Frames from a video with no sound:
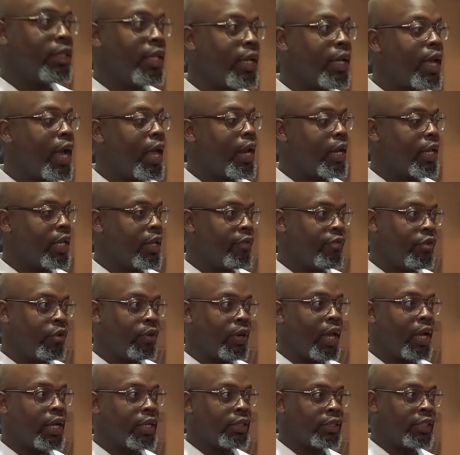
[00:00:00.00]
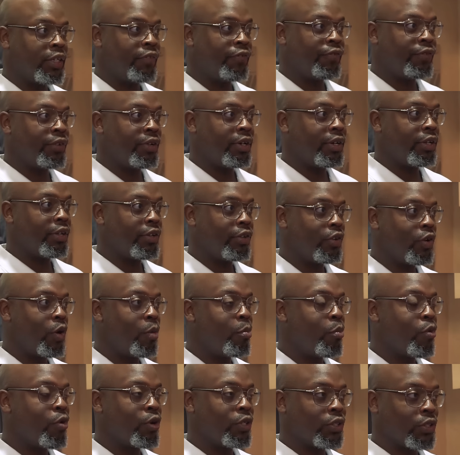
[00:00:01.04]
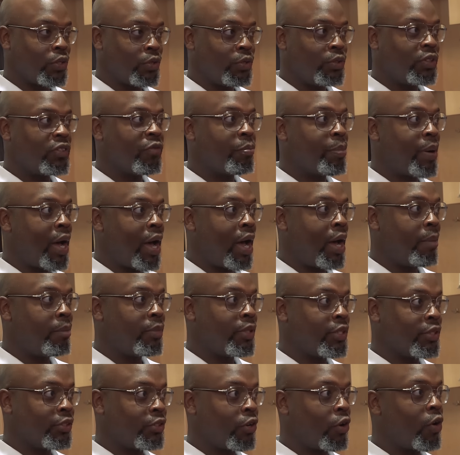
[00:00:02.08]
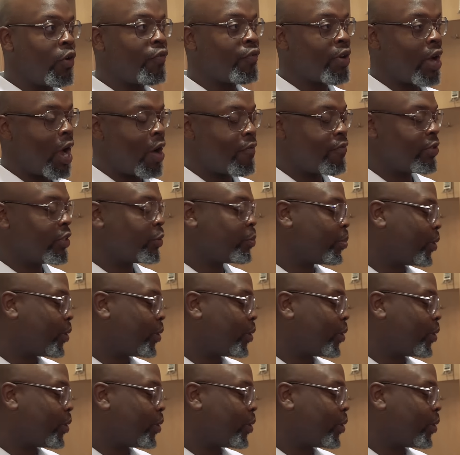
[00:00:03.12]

They kind of give you like a different, you know, more exclusive pop to start off conference